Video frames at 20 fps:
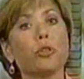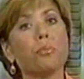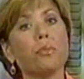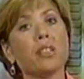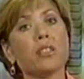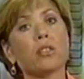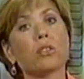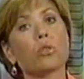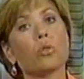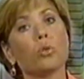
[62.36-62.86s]
you
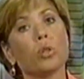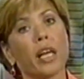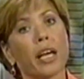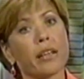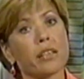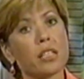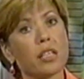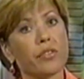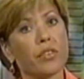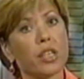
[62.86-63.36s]
miss school
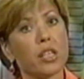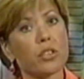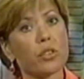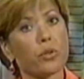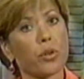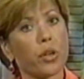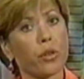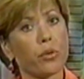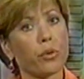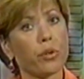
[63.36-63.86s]
activities
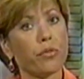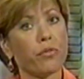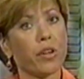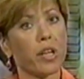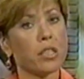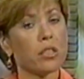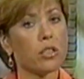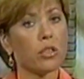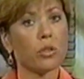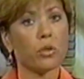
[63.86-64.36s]
or other
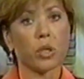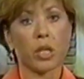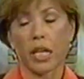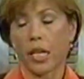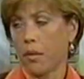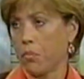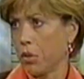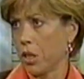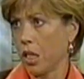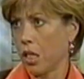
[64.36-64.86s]
events due to
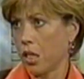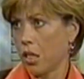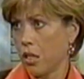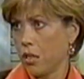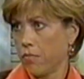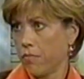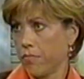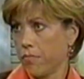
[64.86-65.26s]
gambling?